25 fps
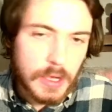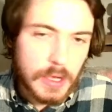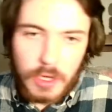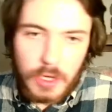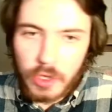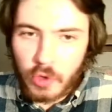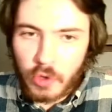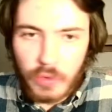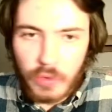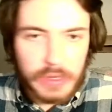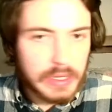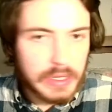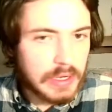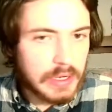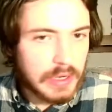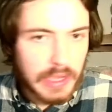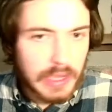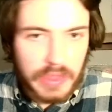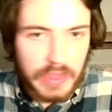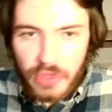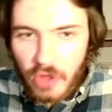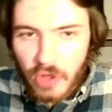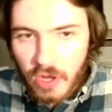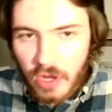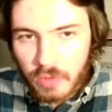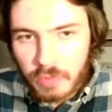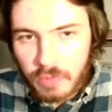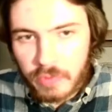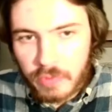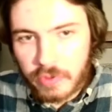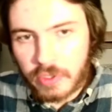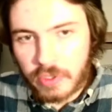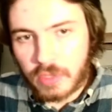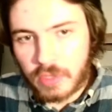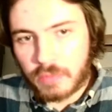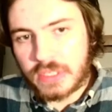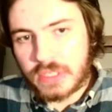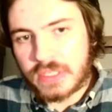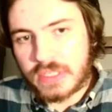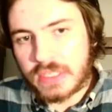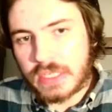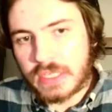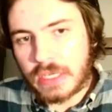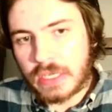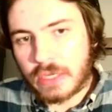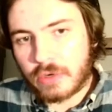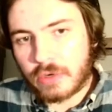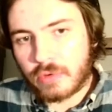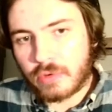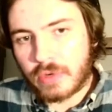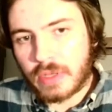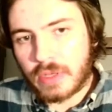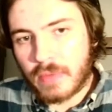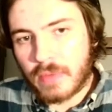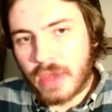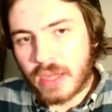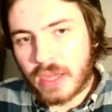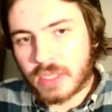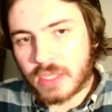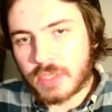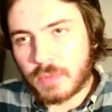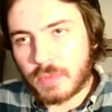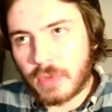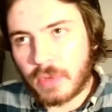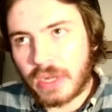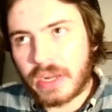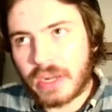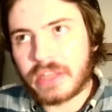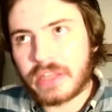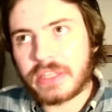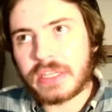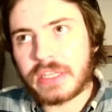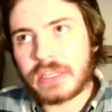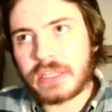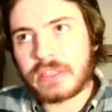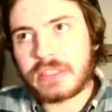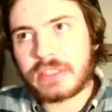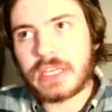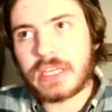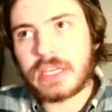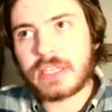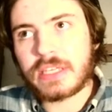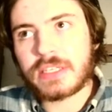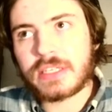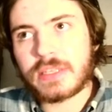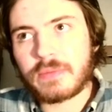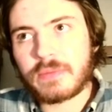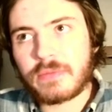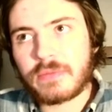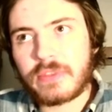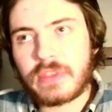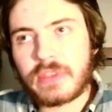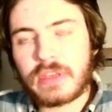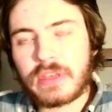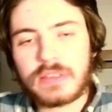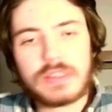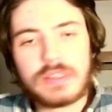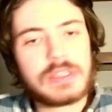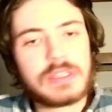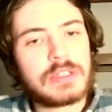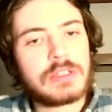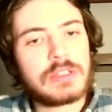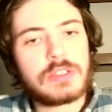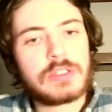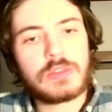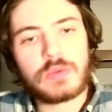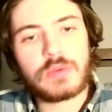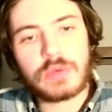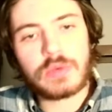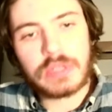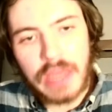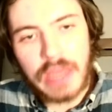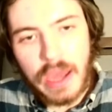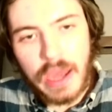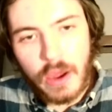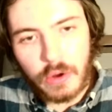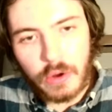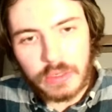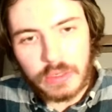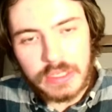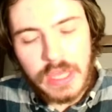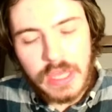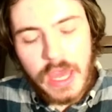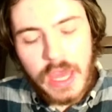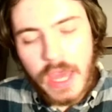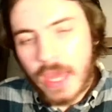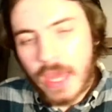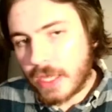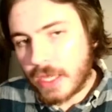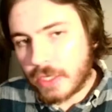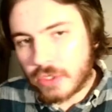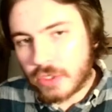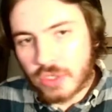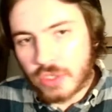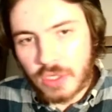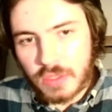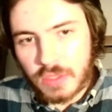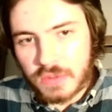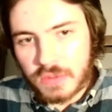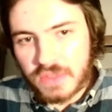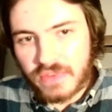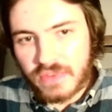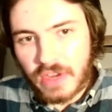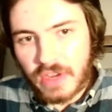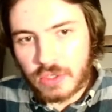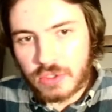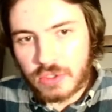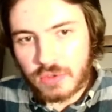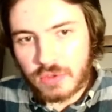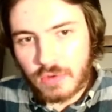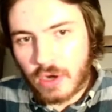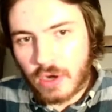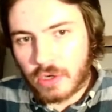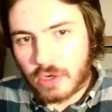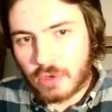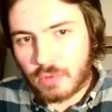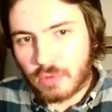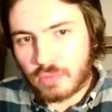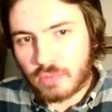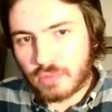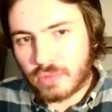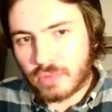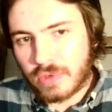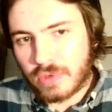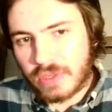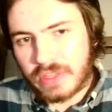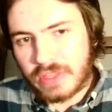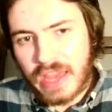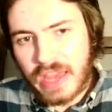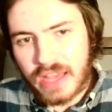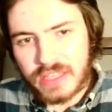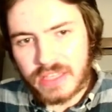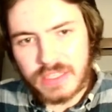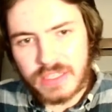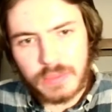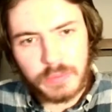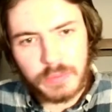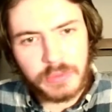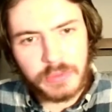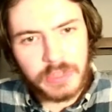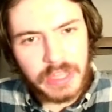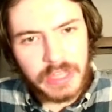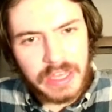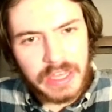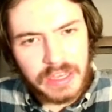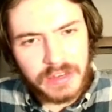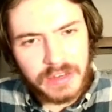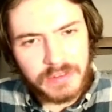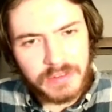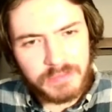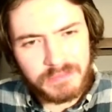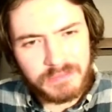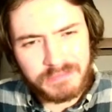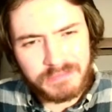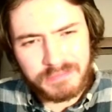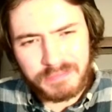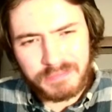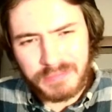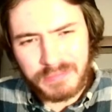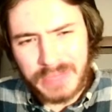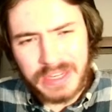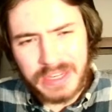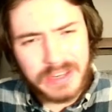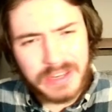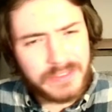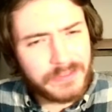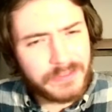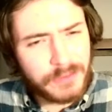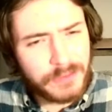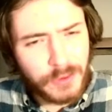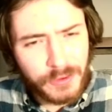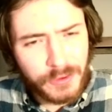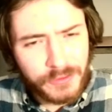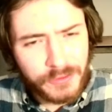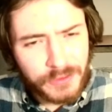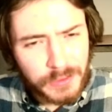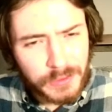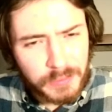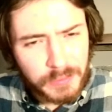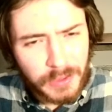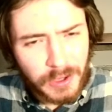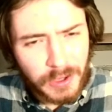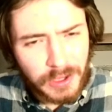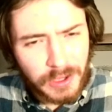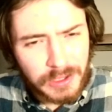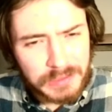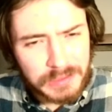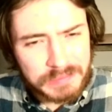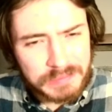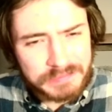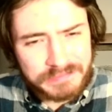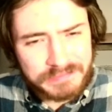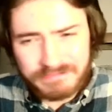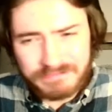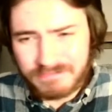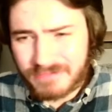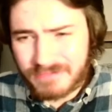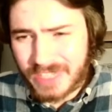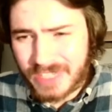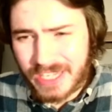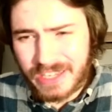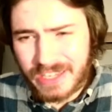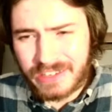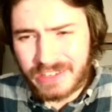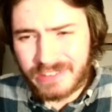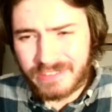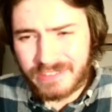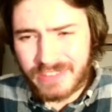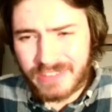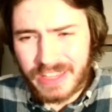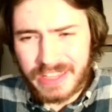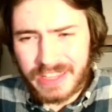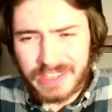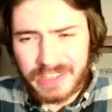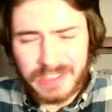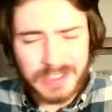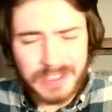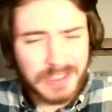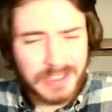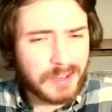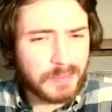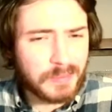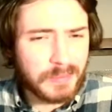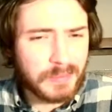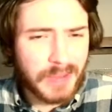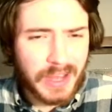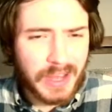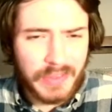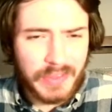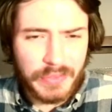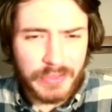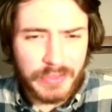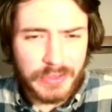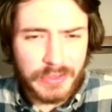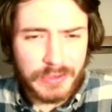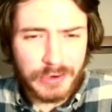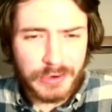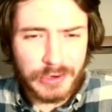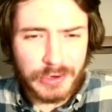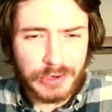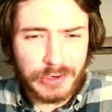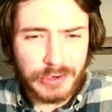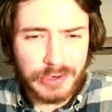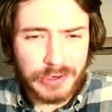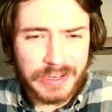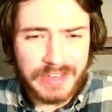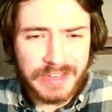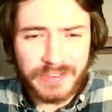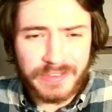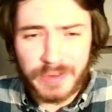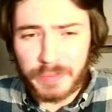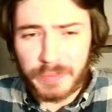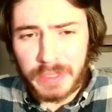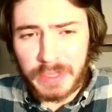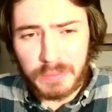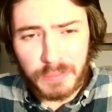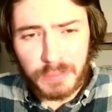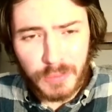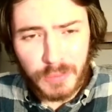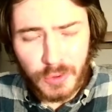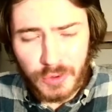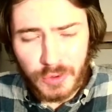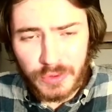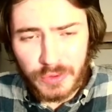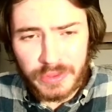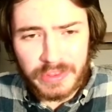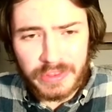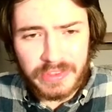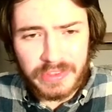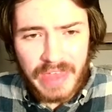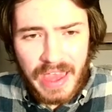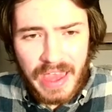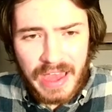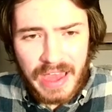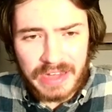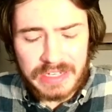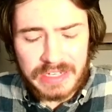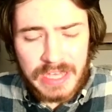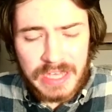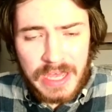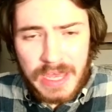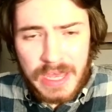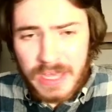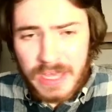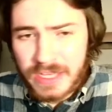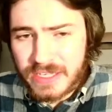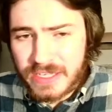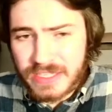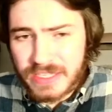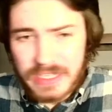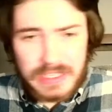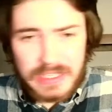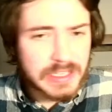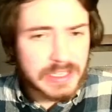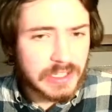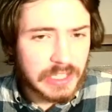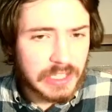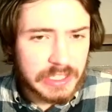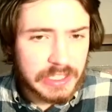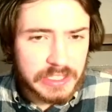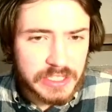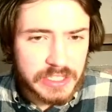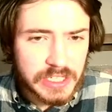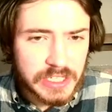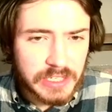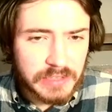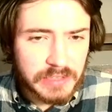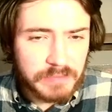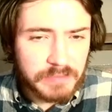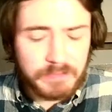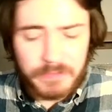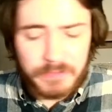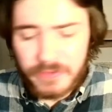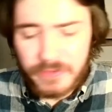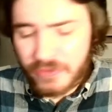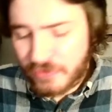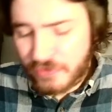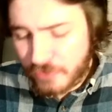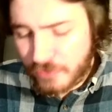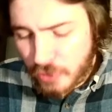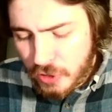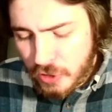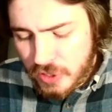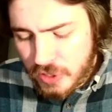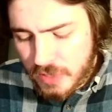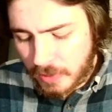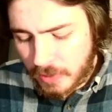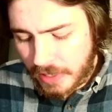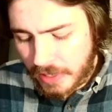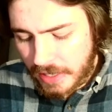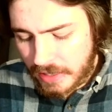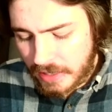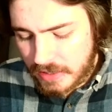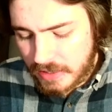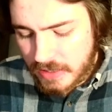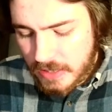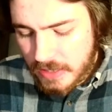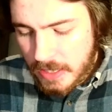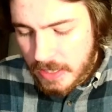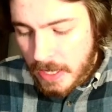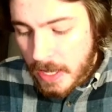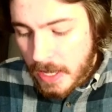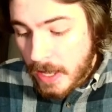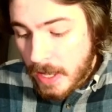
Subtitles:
Going in, I thought we were going to be seeing a rematch, but I didn't take some things into account in terms of how Toronto really hasn't played meaningful football in like a month or even a bit more than that since clinching first place.